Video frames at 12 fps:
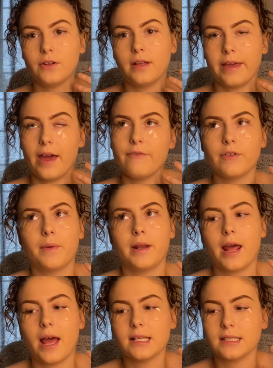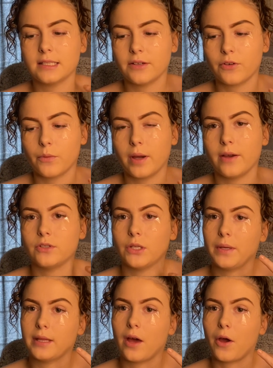like everyone has a different way of
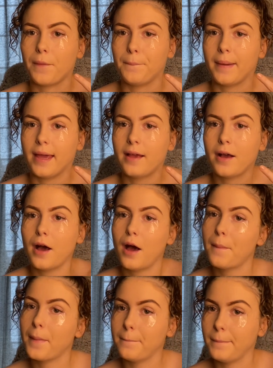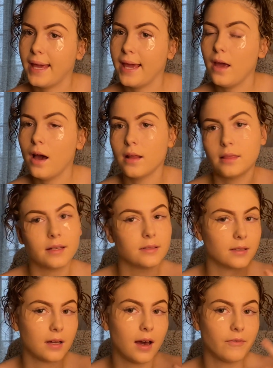doing their own makeup. Me, I like
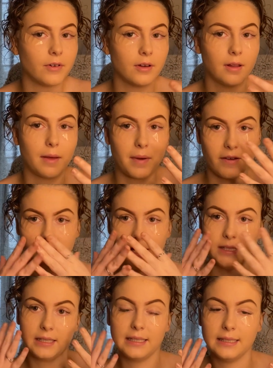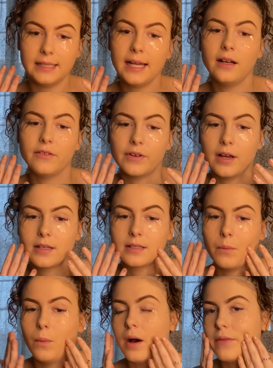to cover like my face in concealer first,
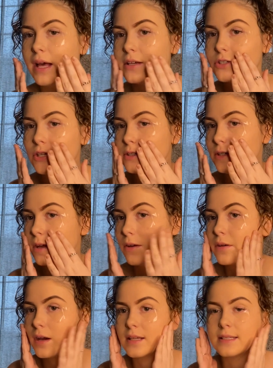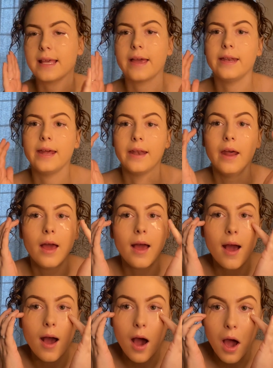and while that's just, you know, kind of setting in,
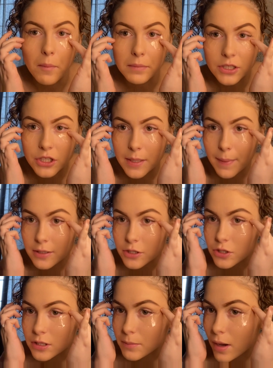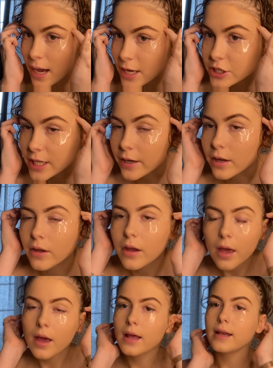I'm literally about to do some eyeshadow.
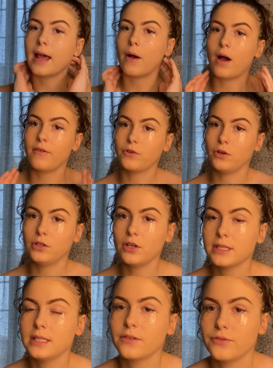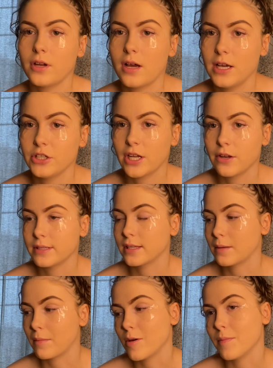Now I've got lots of different eyeshadows at
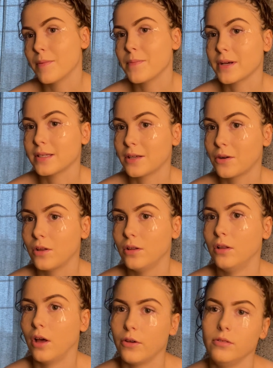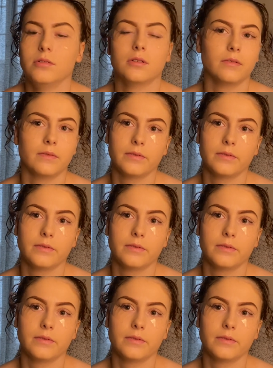the moment because I got loads of